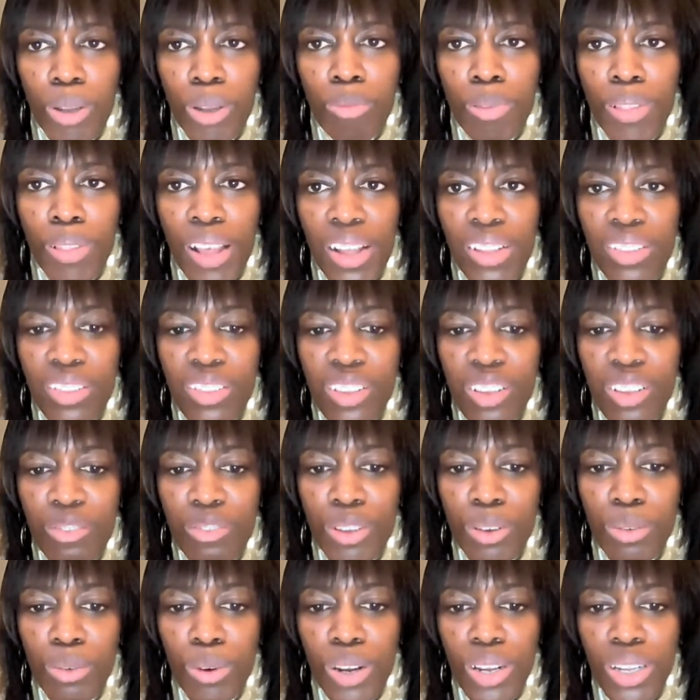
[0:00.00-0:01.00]

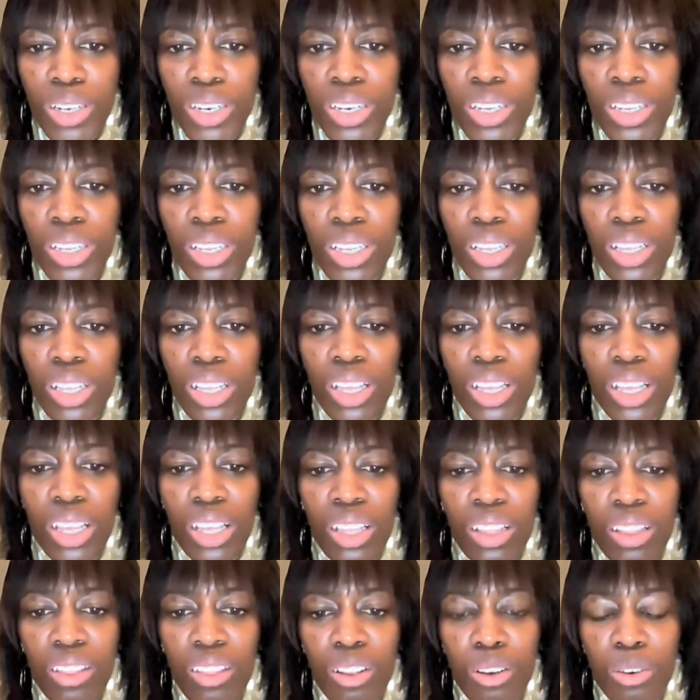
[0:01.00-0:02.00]
TV1,
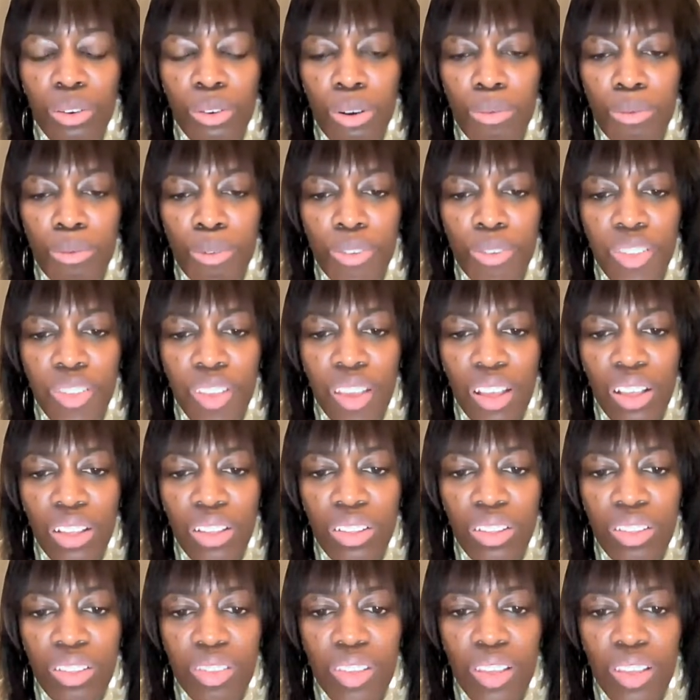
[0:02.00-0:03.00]
the normal
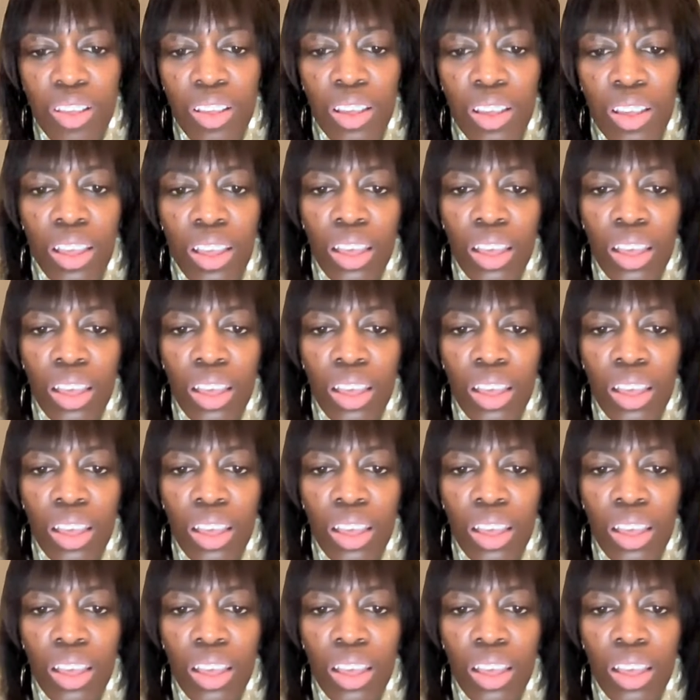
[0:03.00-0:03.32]
cells